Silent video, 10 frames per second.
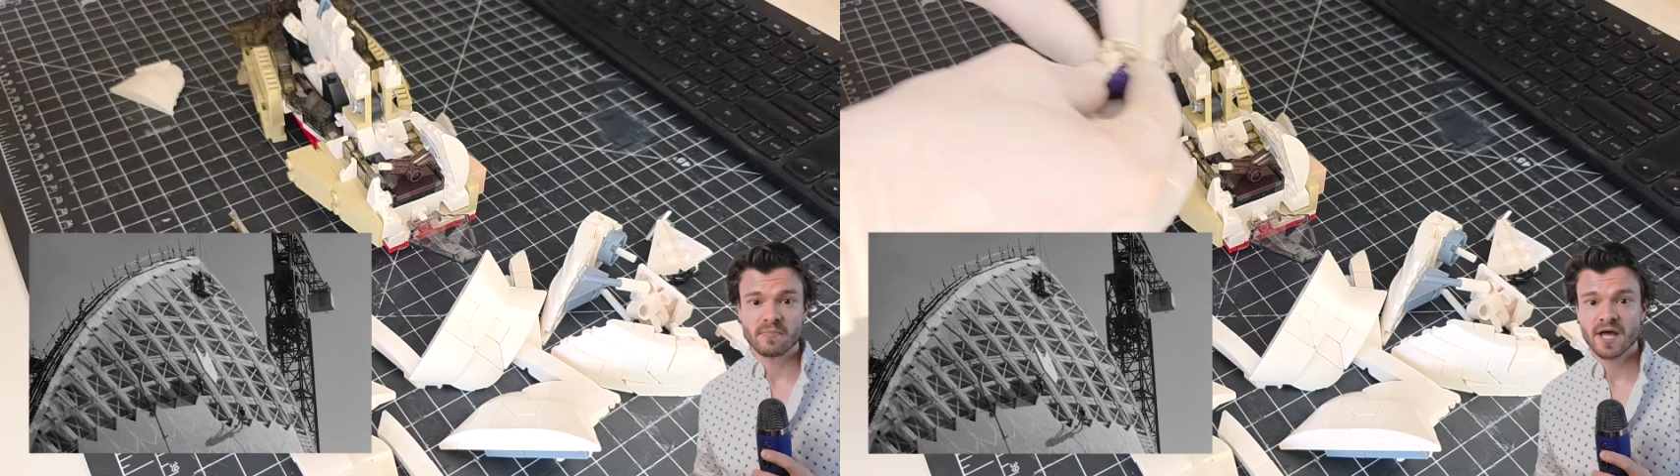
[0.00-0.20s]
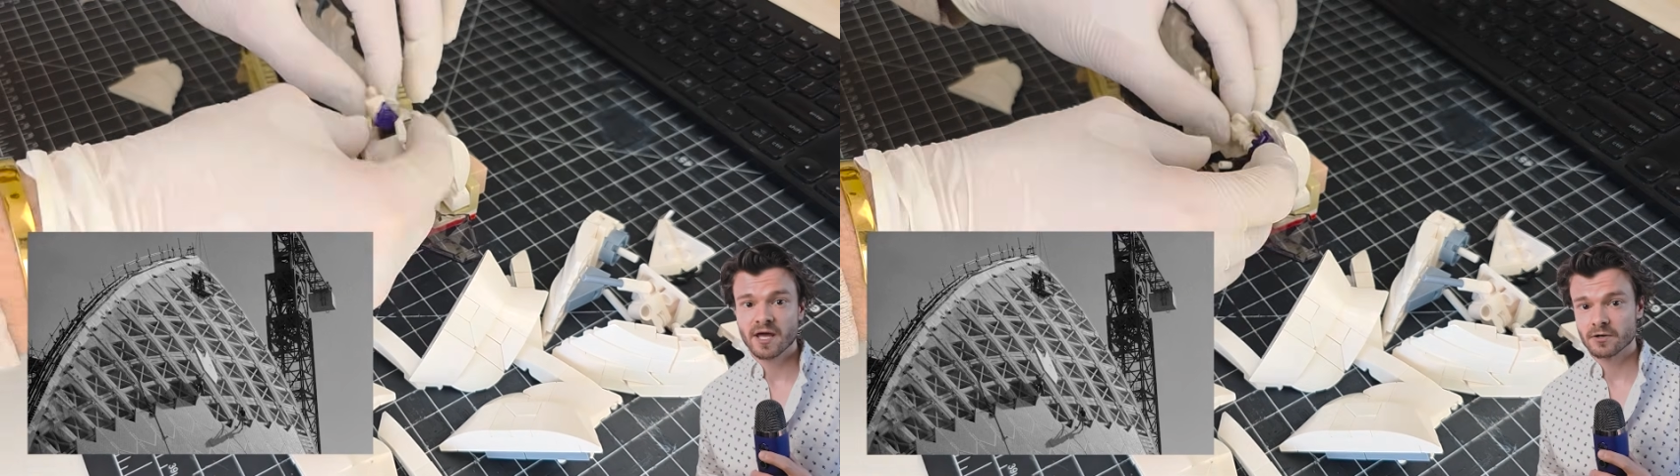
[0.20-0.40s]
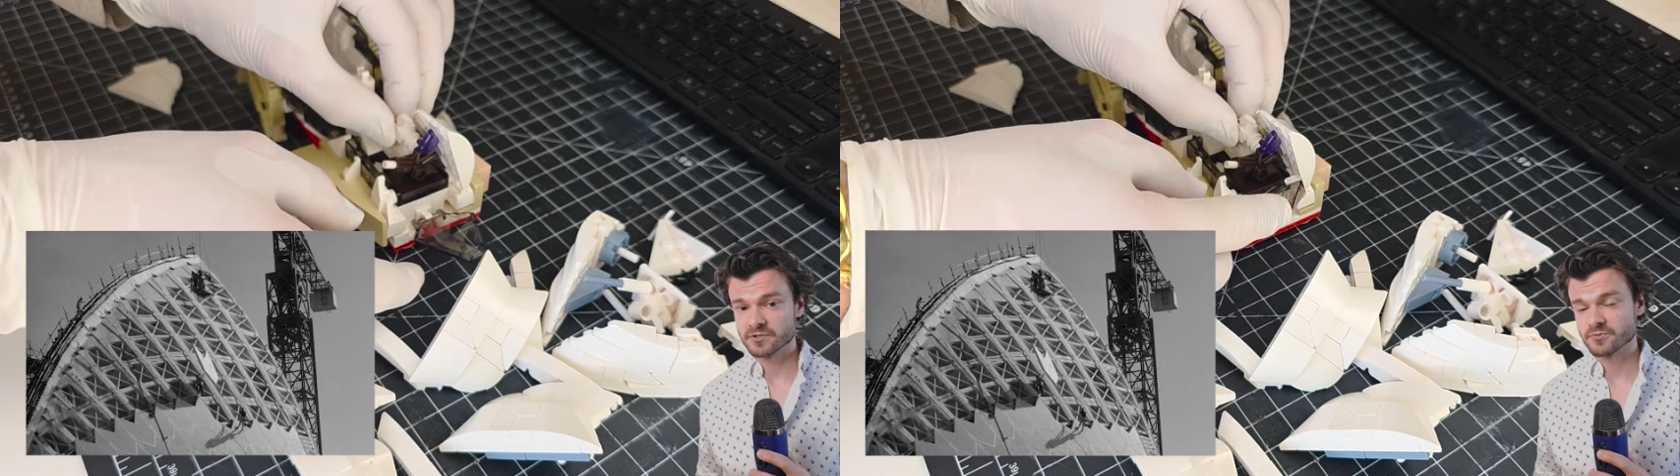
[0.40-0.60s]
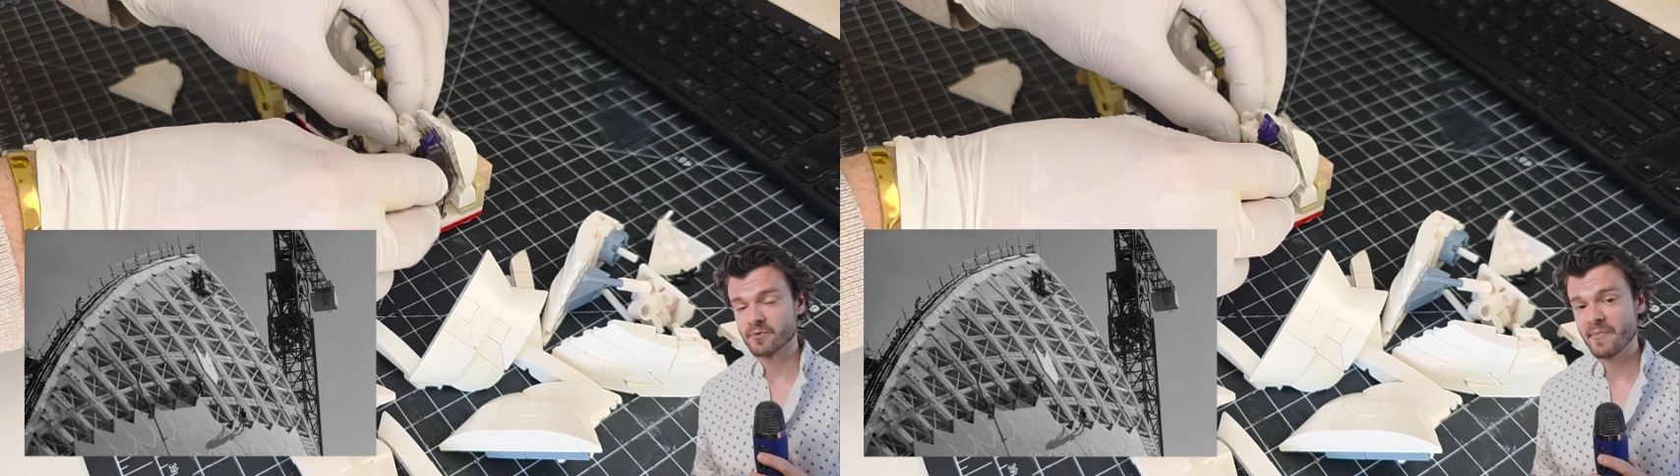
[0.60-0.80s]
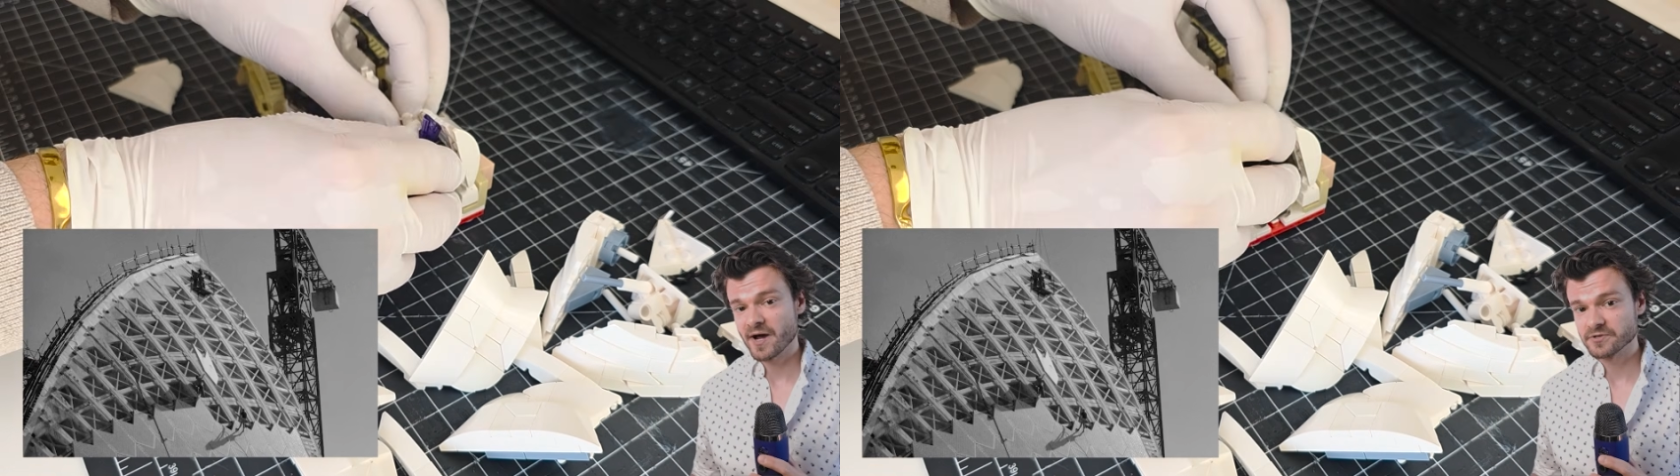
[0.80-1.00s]
panels were
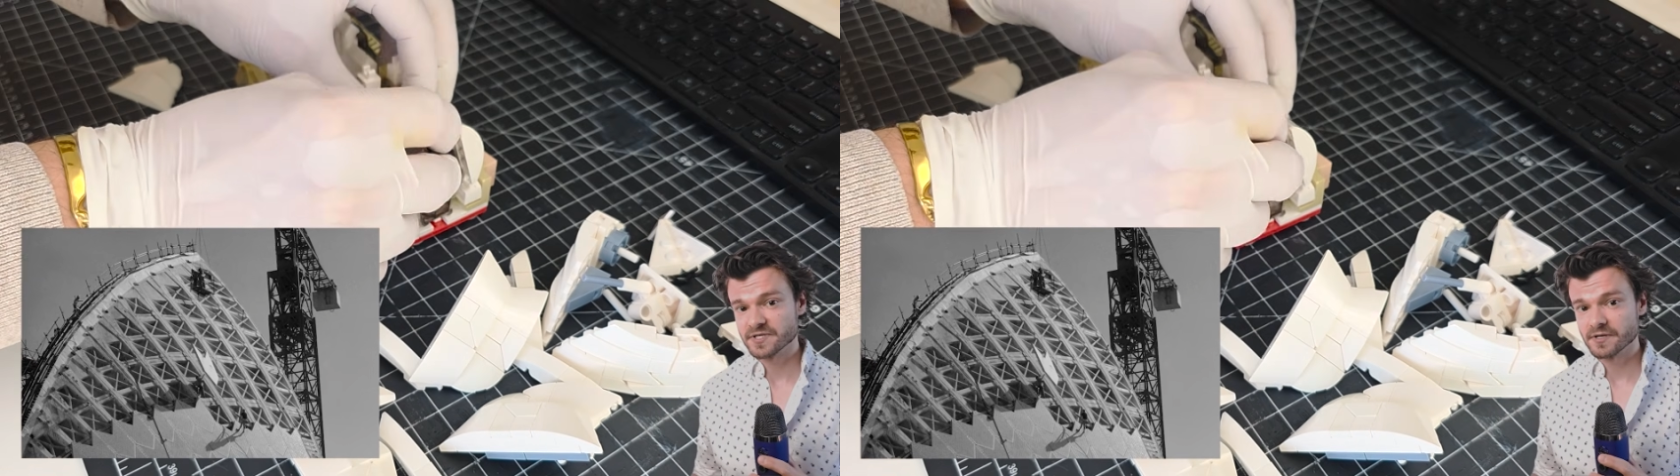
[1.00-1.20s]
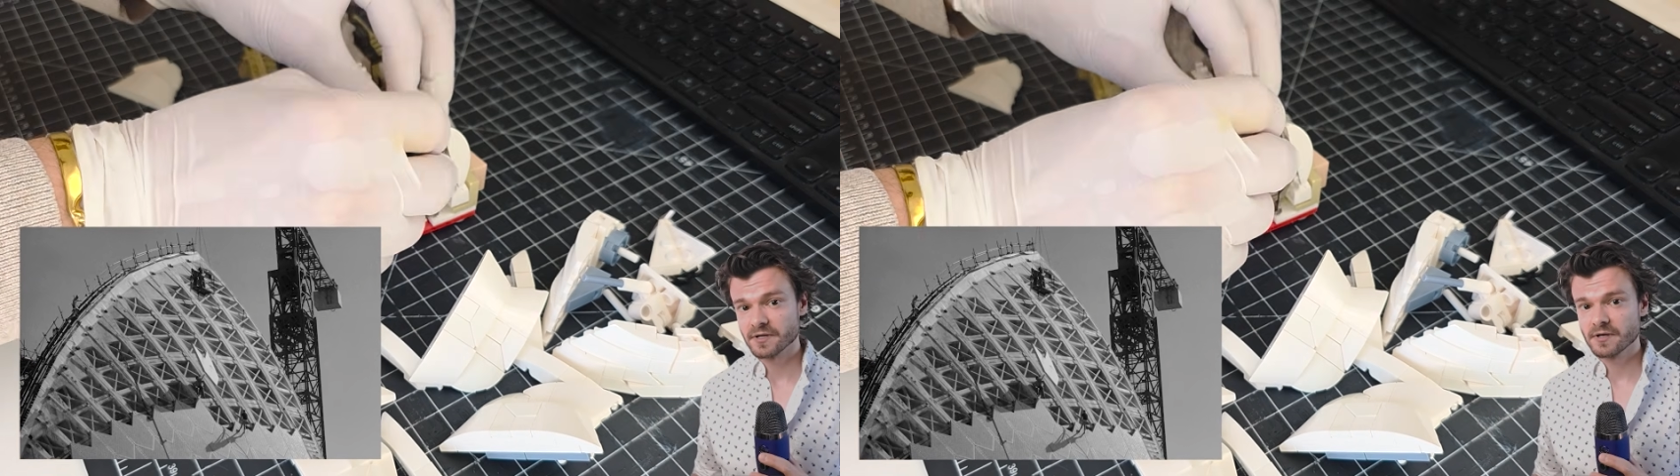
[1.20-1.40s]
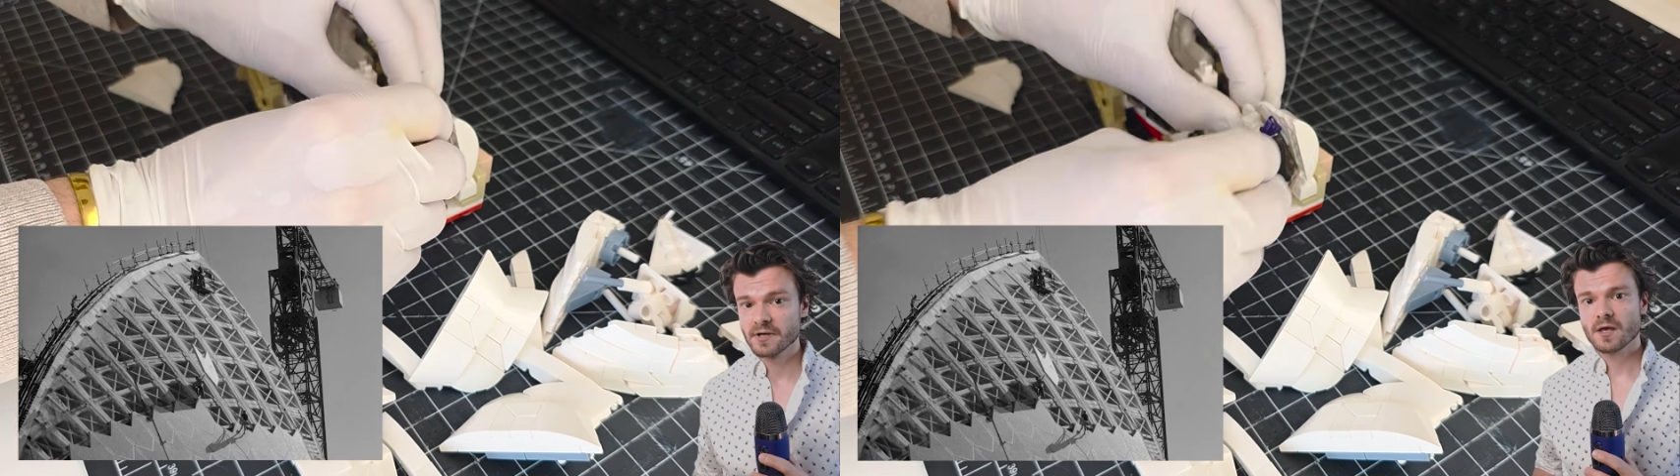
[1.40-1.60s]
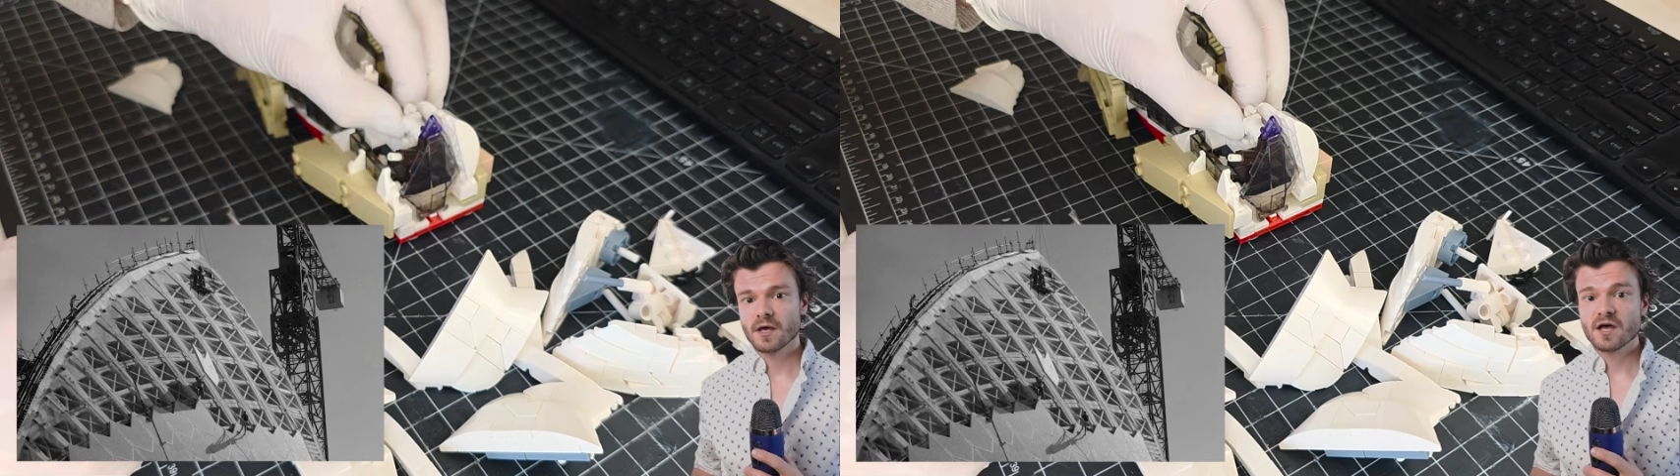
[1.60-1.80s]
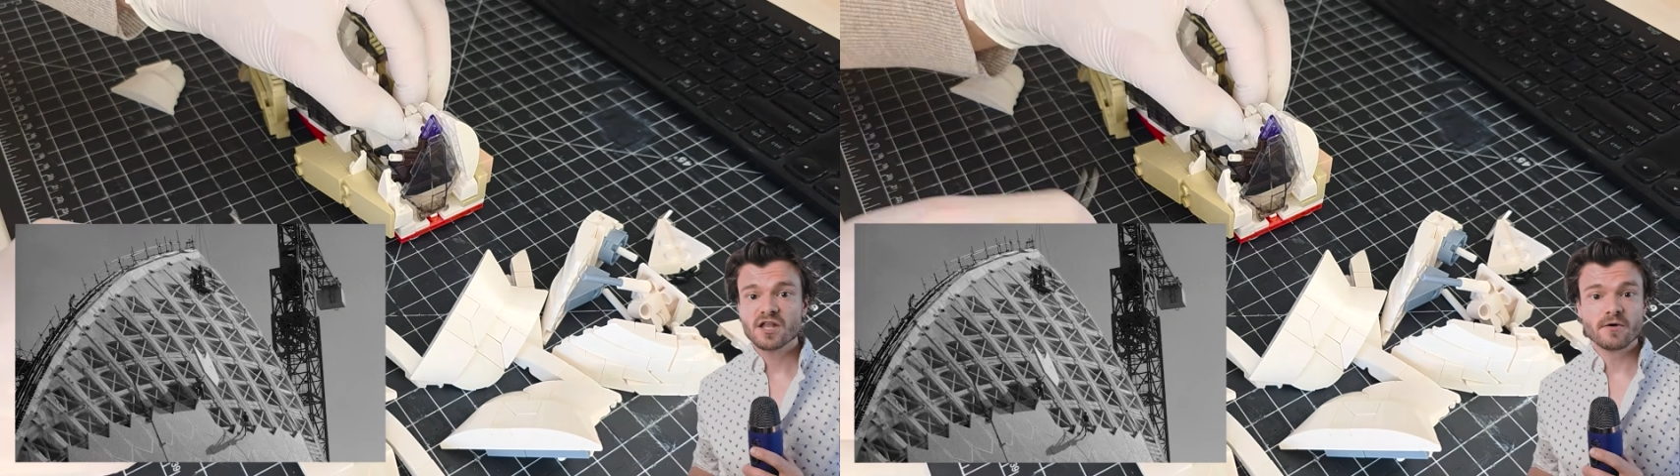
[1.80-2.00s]
mounted.
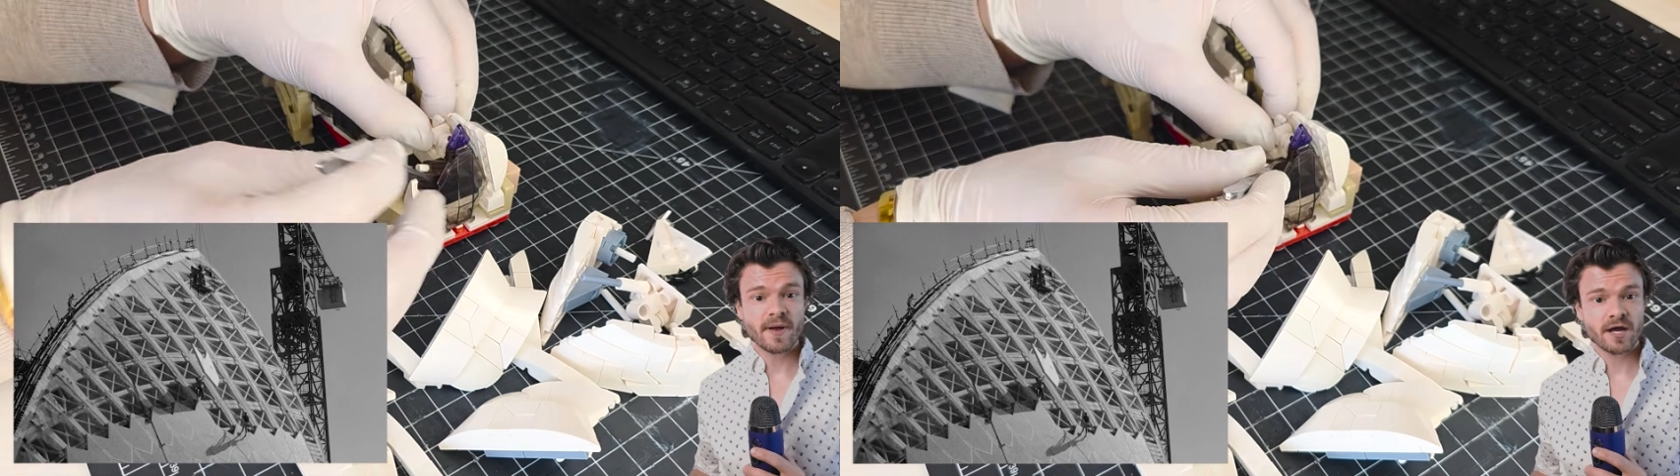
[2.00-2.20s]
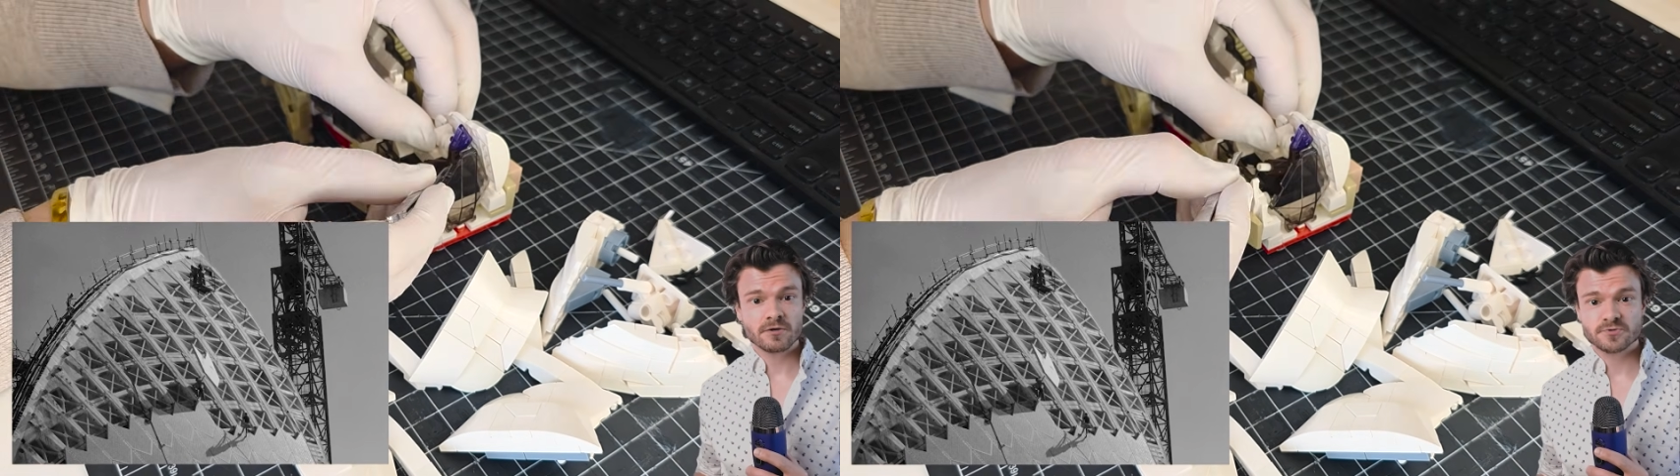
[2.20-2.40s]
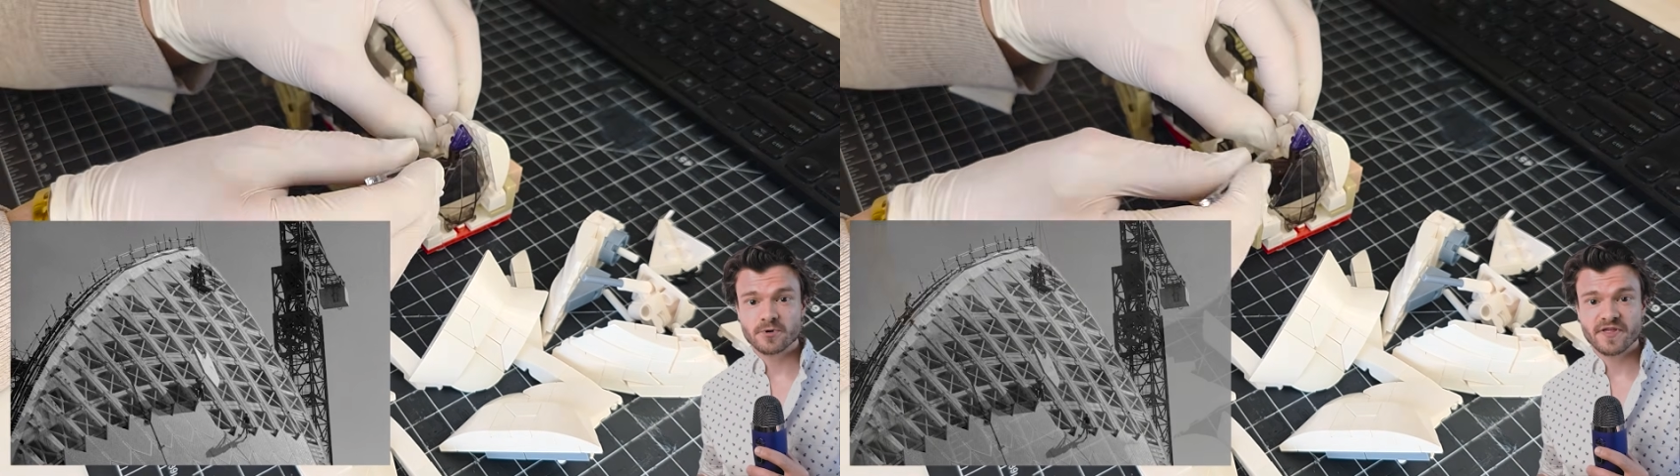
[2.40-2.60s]
The panels were